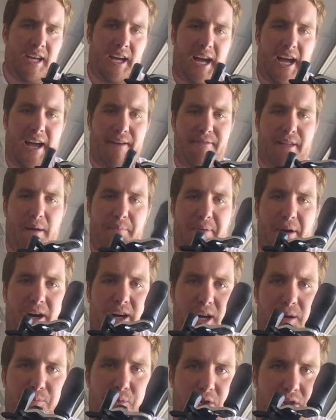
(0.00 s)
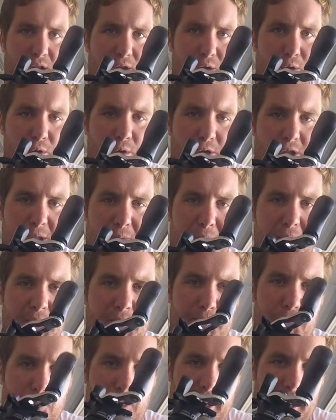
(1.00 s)
I have that paired up with the LEWS Speed
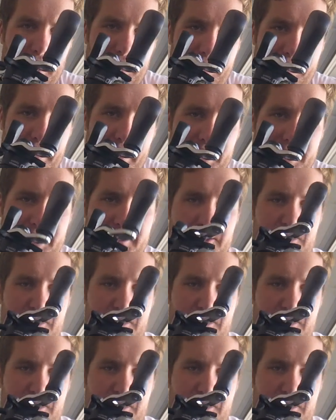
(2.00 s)
Spool LFS.